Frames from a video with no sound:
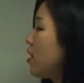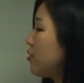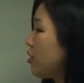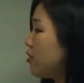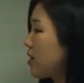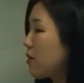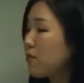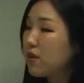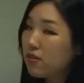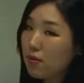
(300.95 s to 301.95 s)
So to get
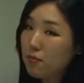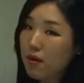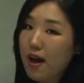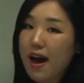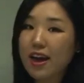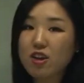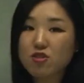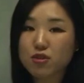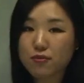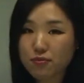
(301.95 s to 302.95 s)
rid of them, I can
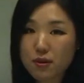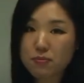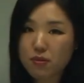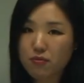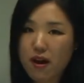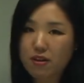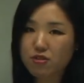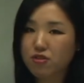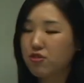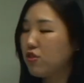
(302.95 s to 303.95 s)
just flip the
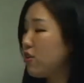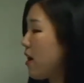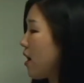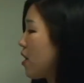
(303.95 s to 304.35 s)
fractions, don't I?